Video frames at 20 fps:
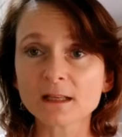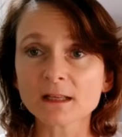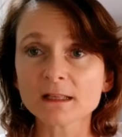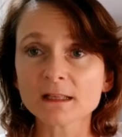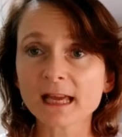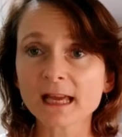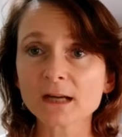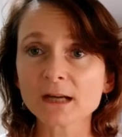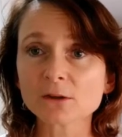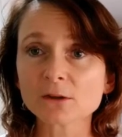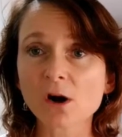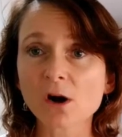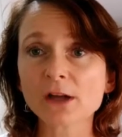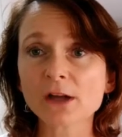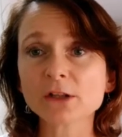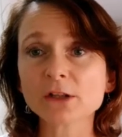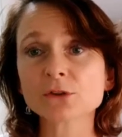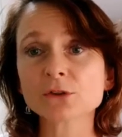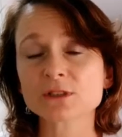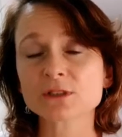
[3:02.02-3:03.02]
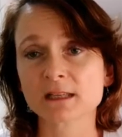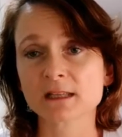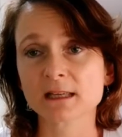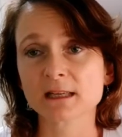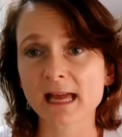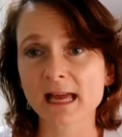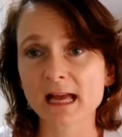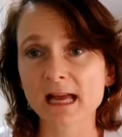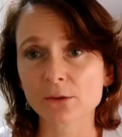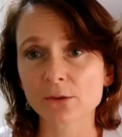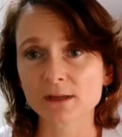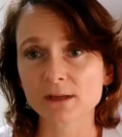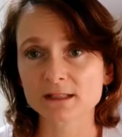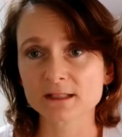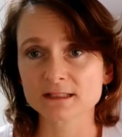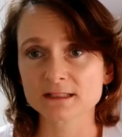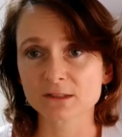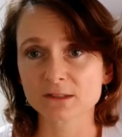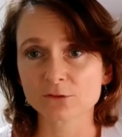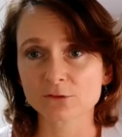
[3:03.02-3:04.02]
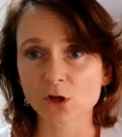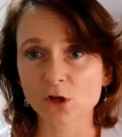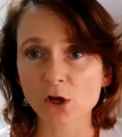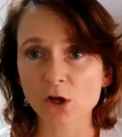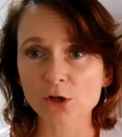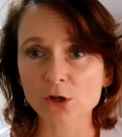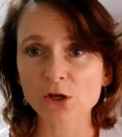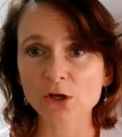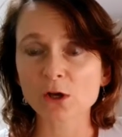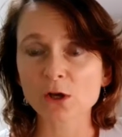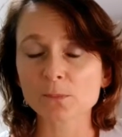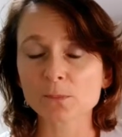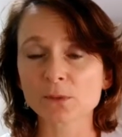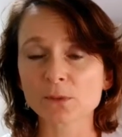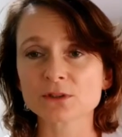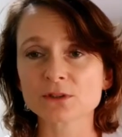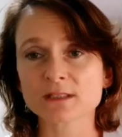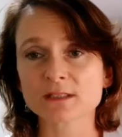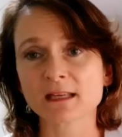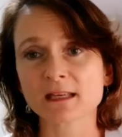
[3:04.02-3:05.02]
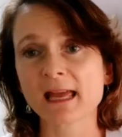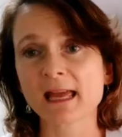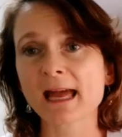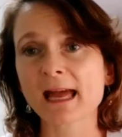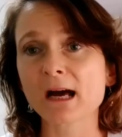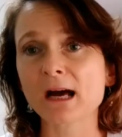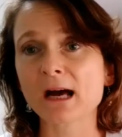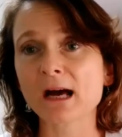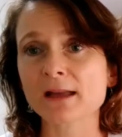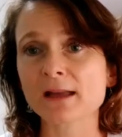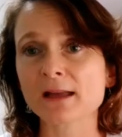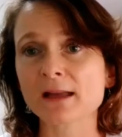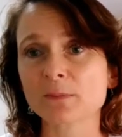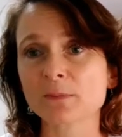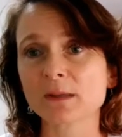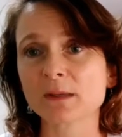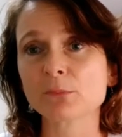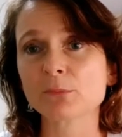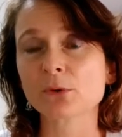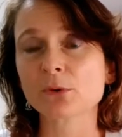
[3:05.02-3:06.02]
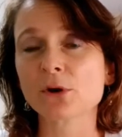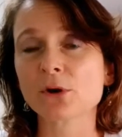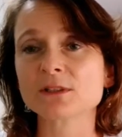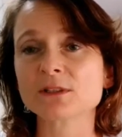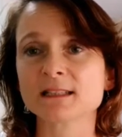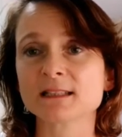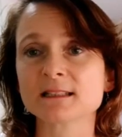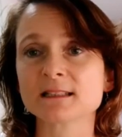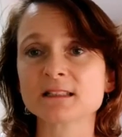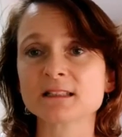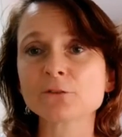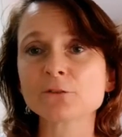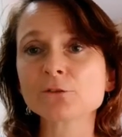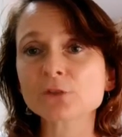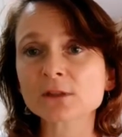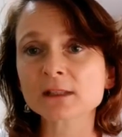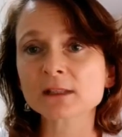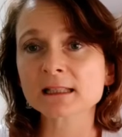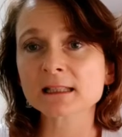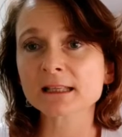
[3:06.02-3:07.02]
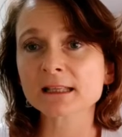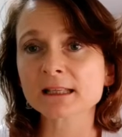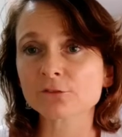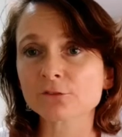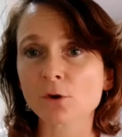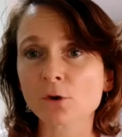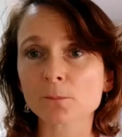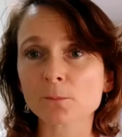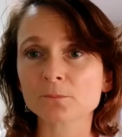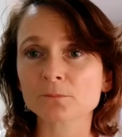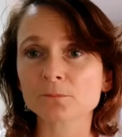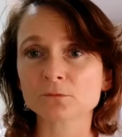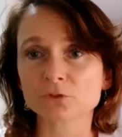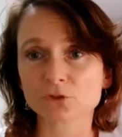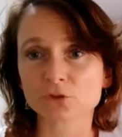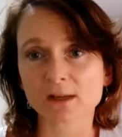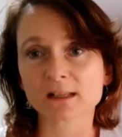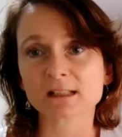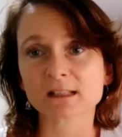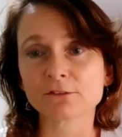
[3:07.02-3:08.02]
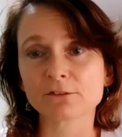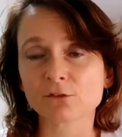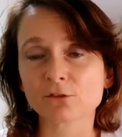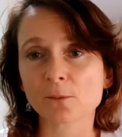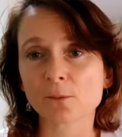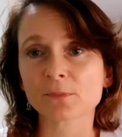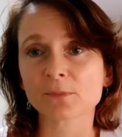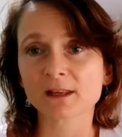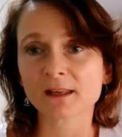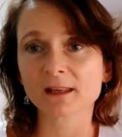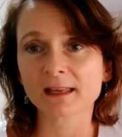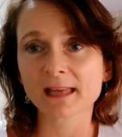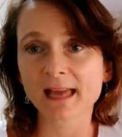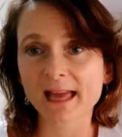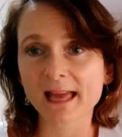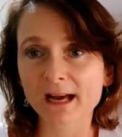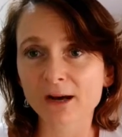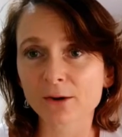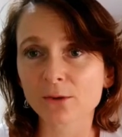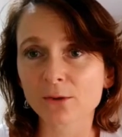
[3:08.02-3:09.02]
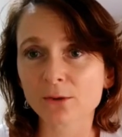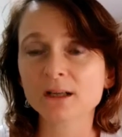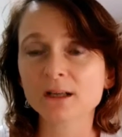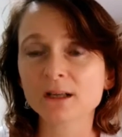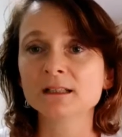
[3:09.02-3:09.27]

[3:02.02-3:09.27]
Now I use cacao instead of cocoa because cacao has been processed differently directly from the cacao